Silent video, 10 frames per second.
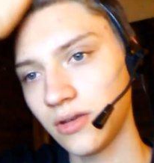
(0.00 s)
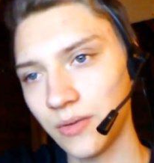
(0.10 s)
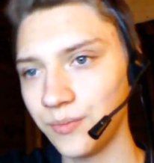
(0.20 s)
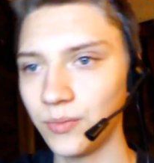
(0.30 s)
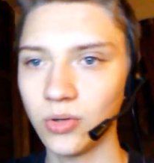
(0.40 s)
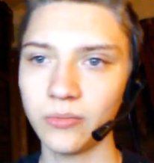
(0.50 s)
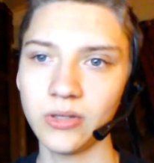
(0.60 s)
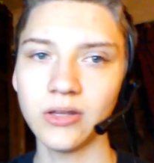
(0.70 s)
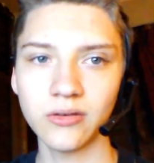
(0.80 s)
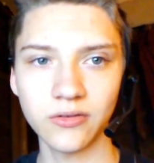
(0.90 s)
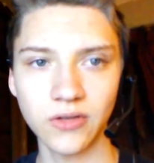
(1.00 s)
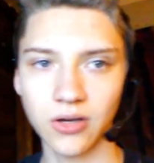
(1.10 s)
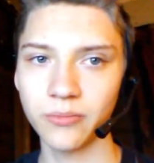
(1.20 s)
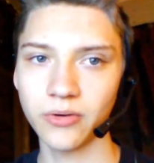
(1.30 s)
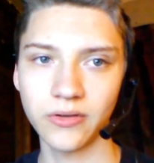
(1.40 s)
I'm going to be getting a
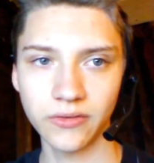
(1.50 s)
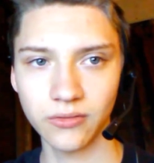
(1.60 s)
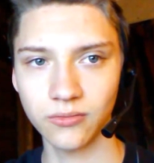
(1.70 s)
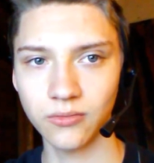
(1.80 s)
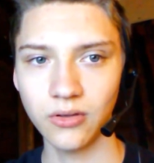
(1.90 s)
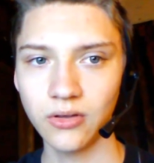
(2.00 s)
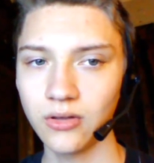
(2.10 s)
job pretty soon.